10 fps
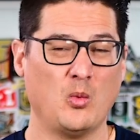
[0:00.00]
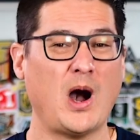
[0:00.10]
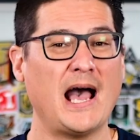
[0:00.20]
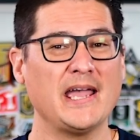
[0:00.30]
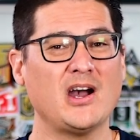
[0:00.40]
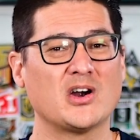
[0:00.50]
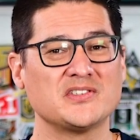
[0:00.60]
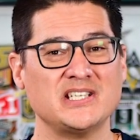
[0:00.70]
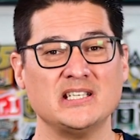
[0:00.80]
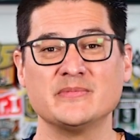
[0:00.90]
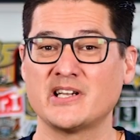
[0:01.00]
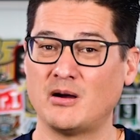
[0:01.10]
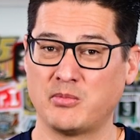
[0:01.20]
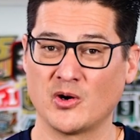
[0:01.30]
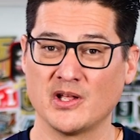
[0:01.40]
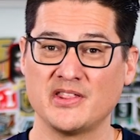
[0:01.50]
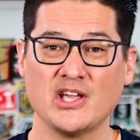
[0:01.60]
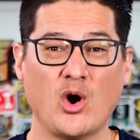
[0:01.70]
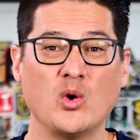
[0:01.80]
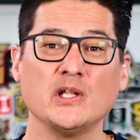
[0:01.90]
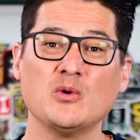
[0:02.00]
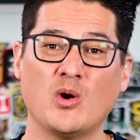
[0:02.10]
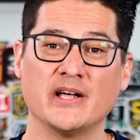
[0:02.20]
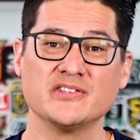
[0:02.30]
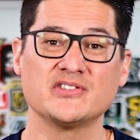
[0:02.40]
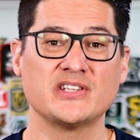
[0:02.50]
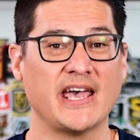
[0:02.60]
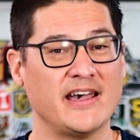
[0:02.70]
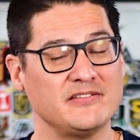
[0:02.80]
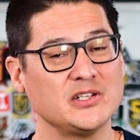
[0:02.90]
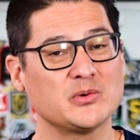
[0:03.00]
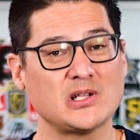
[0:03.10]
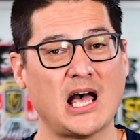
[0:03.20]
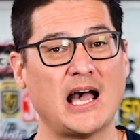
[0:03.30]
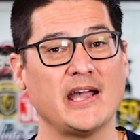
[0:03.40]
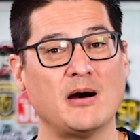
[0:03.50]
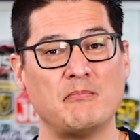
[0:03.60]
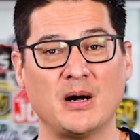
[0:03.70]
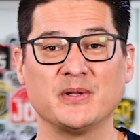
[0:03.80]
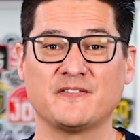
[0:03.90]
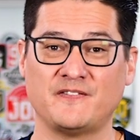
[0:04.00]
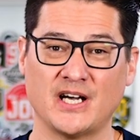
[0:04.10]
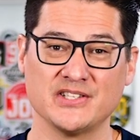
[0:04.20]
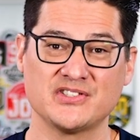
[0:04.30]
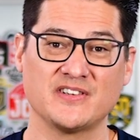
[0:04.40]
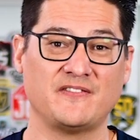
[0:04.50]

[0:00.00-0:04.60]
Why are teams in Alberta the only ones to heavily rely on public funds to